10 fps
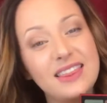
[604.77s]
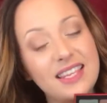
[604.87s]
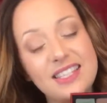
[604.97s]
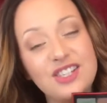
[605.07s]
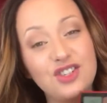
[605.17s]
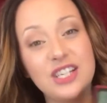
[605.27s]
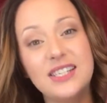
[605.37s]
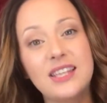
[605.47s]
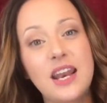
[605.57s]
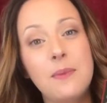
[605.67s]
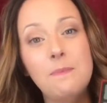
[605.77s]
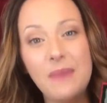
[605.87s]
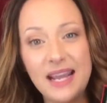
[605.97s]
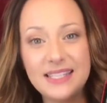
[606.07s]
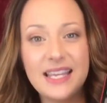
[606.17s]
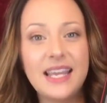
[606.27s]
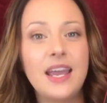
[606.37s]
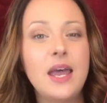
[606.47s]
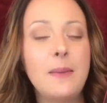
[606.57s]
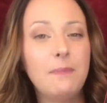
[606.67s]
This is just an
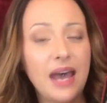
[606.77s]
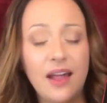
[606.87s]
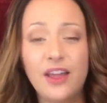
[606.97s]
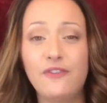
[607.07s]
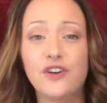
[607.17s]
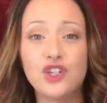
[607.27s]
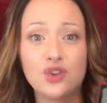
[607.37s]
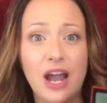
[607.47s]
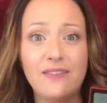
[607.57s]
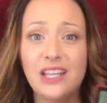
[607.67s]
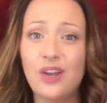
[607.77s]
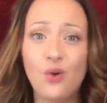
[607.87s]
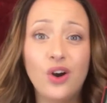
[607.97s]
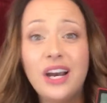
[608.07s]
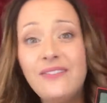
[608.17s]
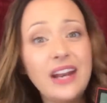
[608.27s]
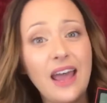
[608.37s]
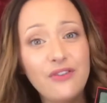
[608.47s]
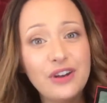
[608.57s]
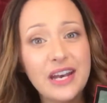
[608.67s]
amazing palette for traveling or even
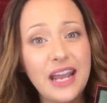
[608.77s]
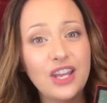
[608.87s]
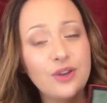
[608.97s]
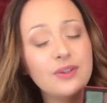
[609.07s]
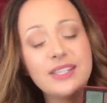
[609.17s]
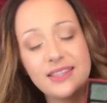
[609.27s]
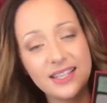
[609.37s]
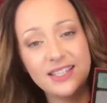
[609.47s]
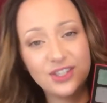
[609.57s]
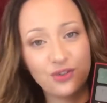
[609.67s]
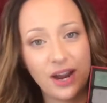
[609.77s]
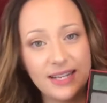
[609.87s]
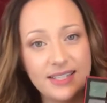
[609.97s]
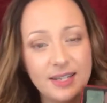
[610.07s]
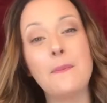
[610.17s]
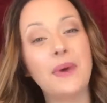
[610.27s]
everyday use. This is great.